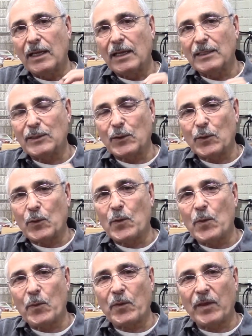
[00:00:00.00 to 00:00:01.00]
it's your
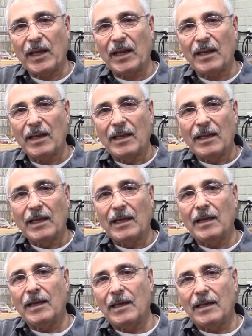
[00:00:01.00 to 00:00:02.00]
own thing,
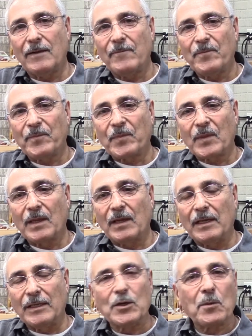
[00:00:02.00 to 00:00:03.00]
and
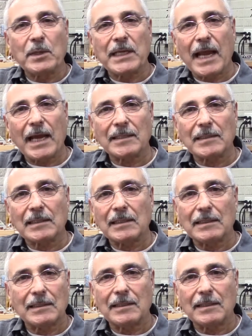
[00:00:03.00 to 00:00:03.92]
nobody has it.